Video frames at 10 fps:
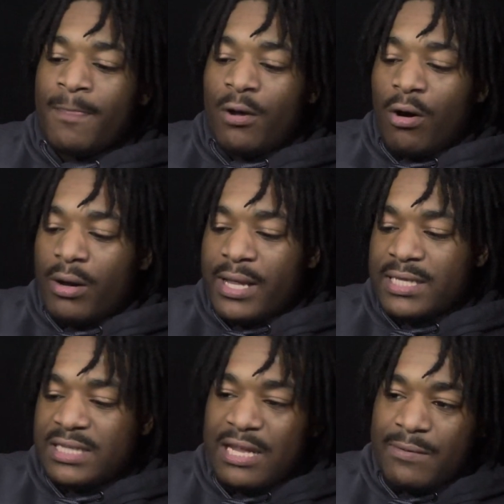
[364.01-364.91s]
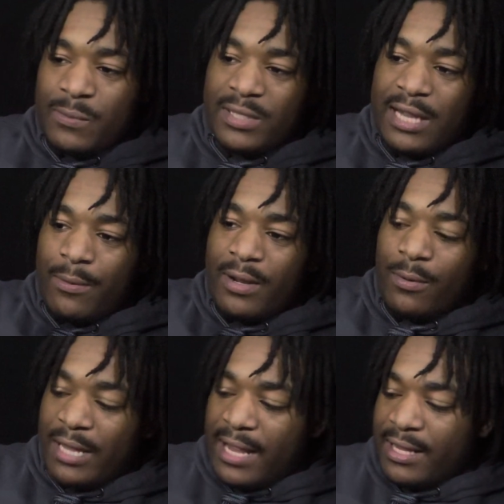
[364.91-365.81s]
All they seen was what they were
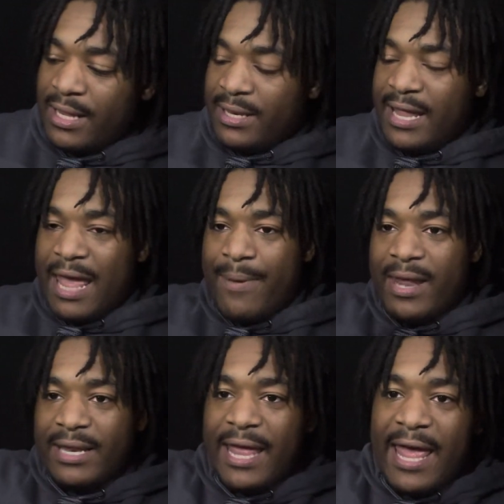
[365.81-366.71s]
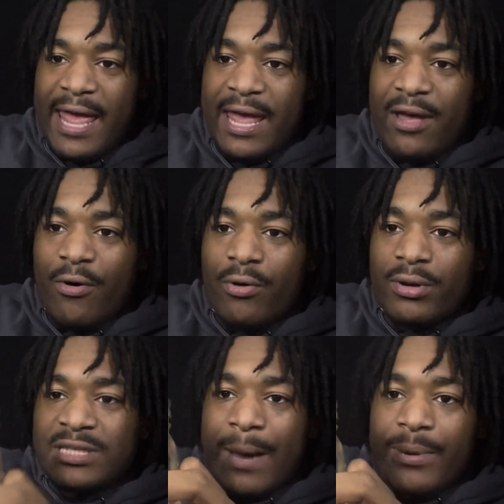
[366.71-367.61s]
like. They kept hitting their head on
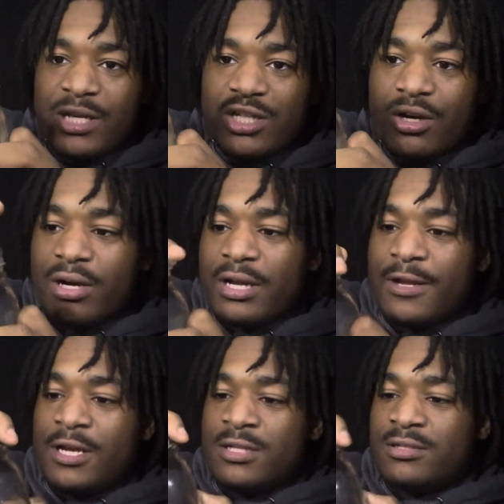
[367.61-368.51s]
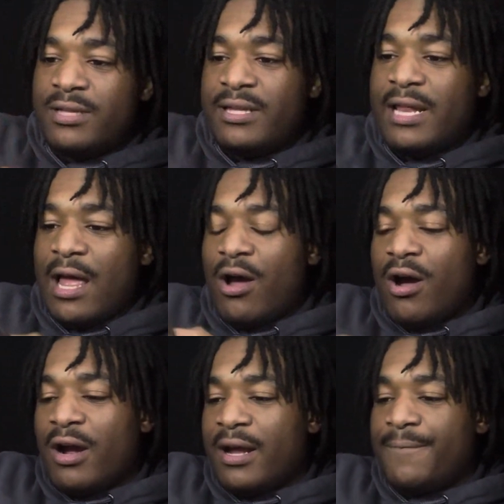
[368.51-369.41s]
top of the jar, so they like, all
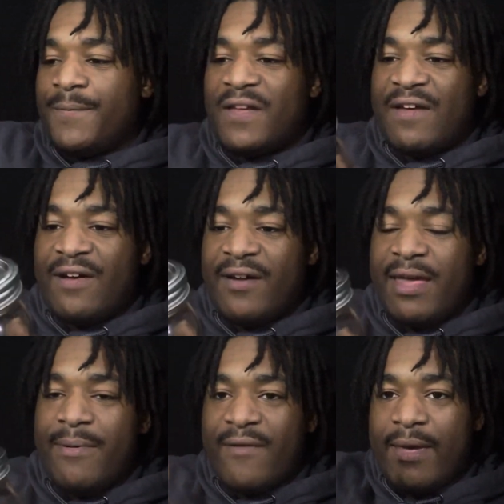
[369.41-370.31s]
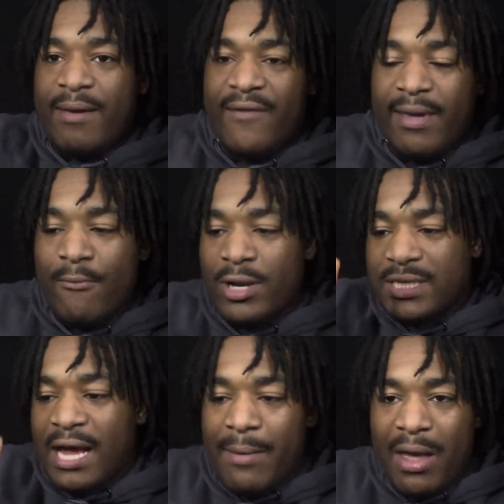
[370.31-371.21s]
right, if I keep going this
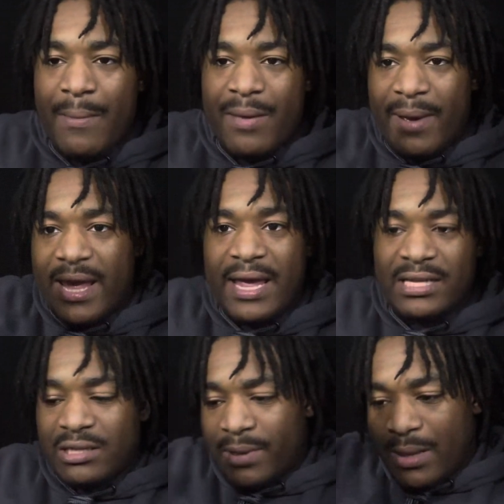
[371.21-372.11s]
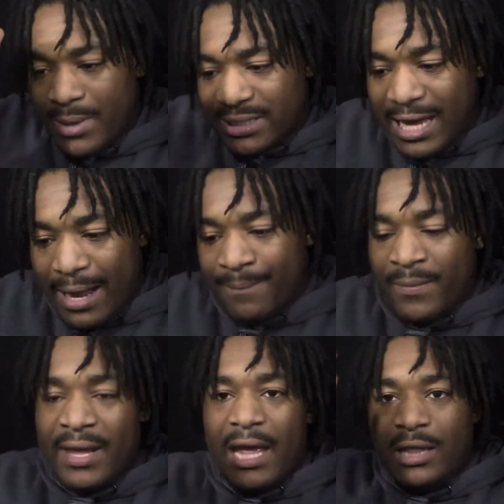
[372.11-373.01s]
high, I'm gonna hit my head. So let me stop
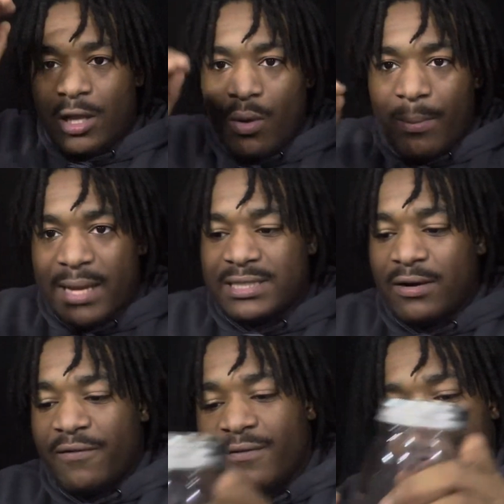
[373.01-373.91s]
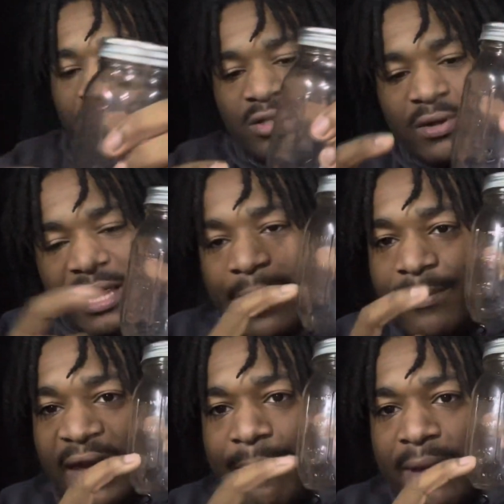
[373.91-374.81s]
and lower myself. So they kept
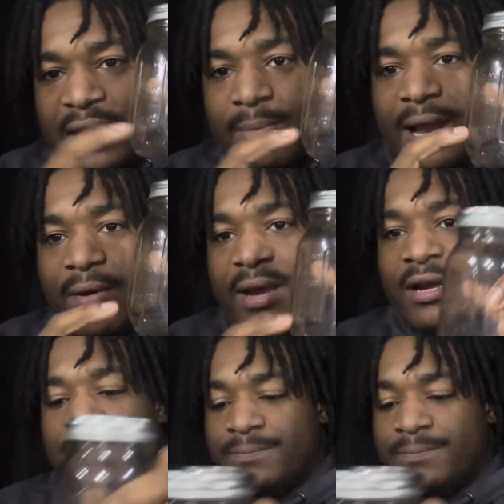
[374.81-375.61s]
ending up down here.